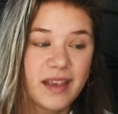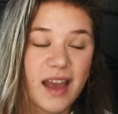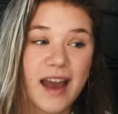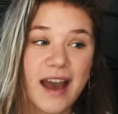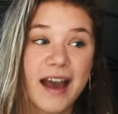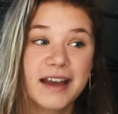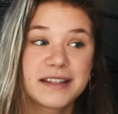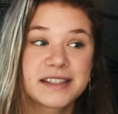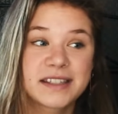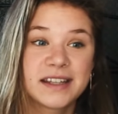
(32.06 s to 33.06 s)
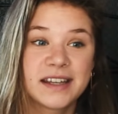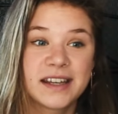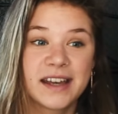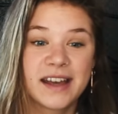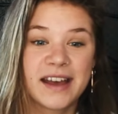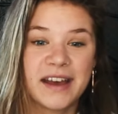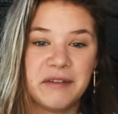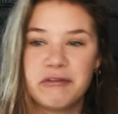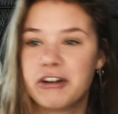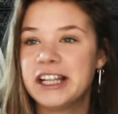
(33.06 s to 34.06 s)
had a
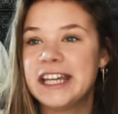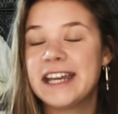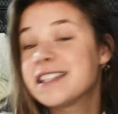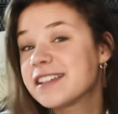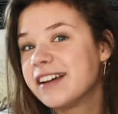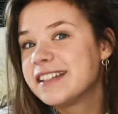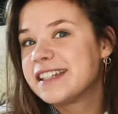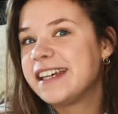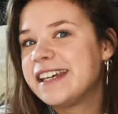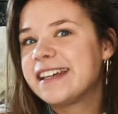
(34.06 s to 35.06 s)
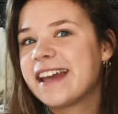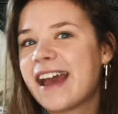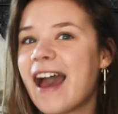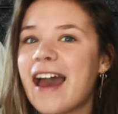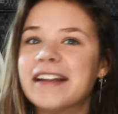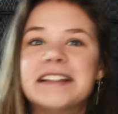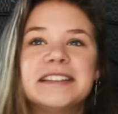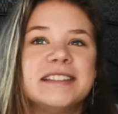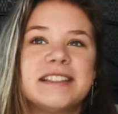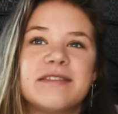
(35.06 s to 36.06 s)
really exciting
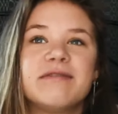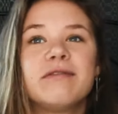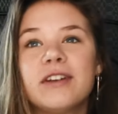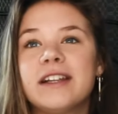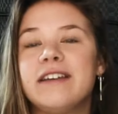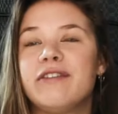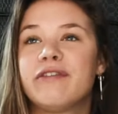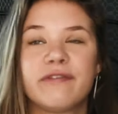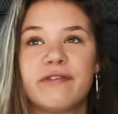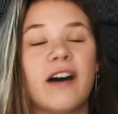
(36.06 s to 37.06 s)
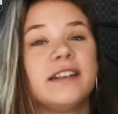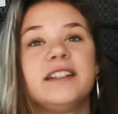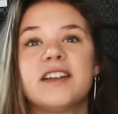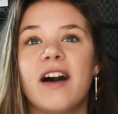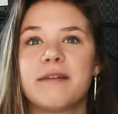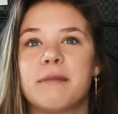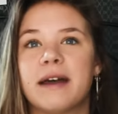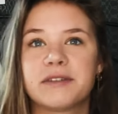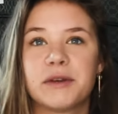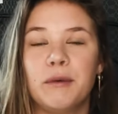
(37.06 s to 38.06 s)
and really fun time
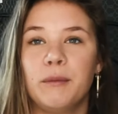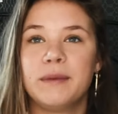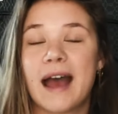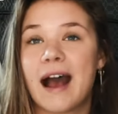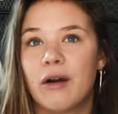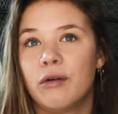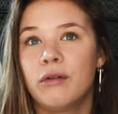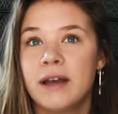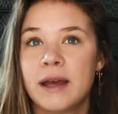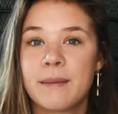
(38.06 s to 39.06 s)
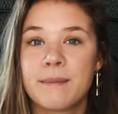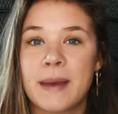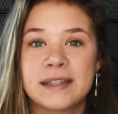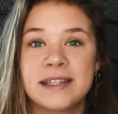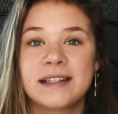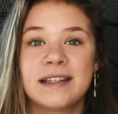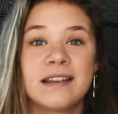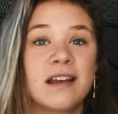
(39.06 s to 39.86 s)
until now. Basically the